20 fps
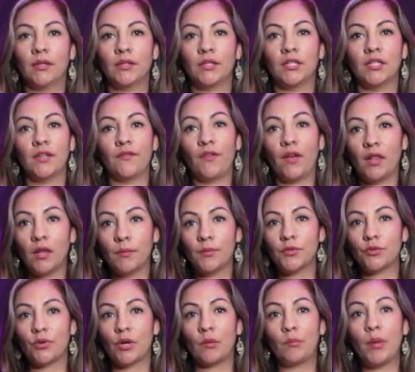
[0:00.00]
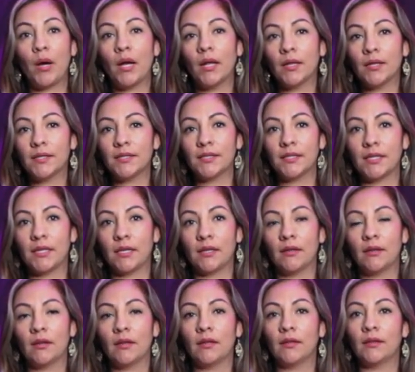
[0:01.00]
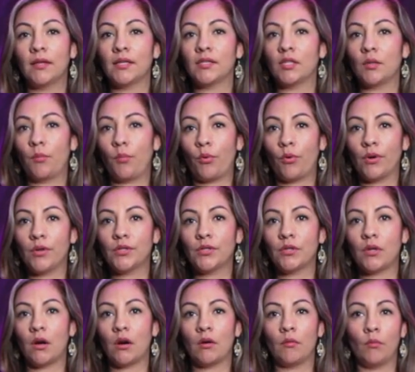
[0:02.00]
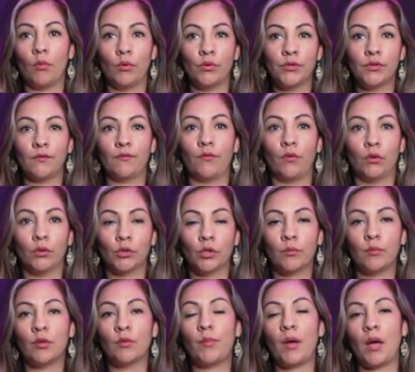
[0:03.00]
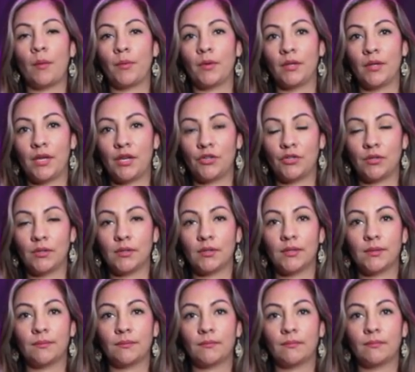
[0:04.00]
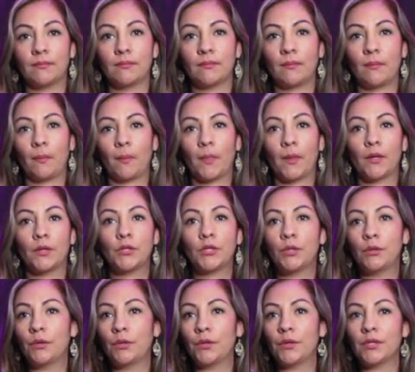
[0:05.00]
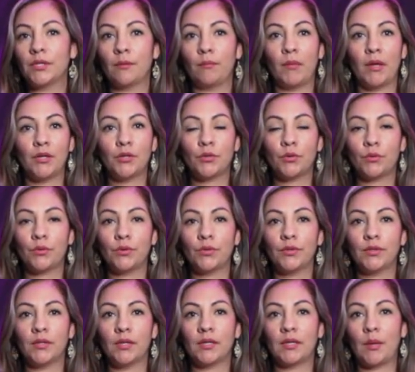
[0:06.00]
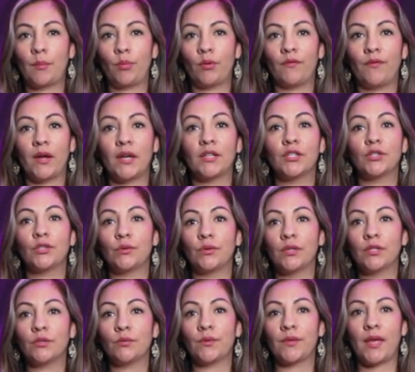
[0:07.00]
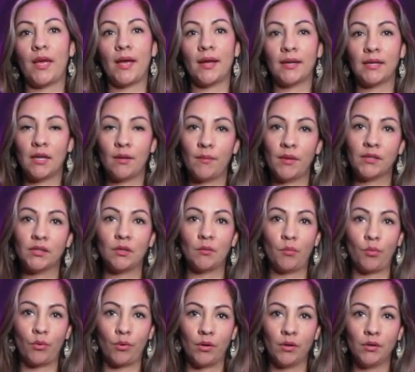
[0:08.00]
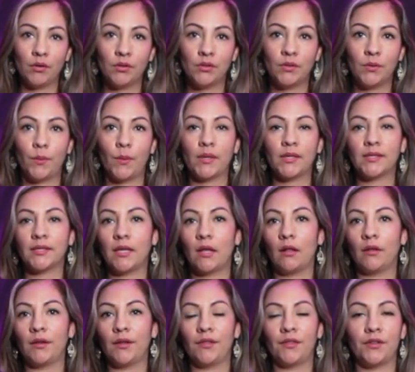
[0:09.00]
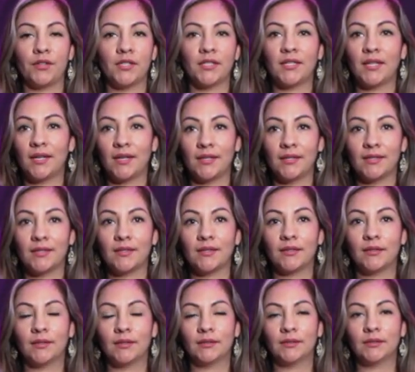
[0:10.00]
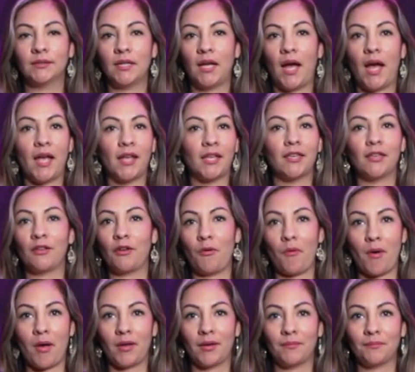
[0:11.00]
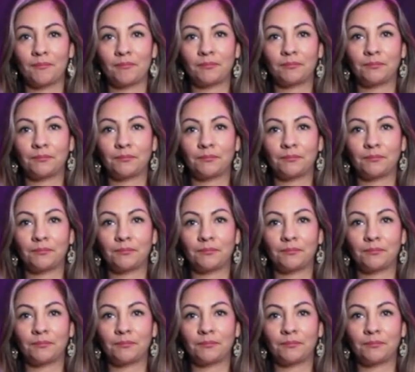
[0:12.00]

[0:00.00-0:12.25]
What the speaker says: to develop strong policy that supports our most vulnerable populations, tutors and mentors that provide students with academic support to excel in their studies. I can go on.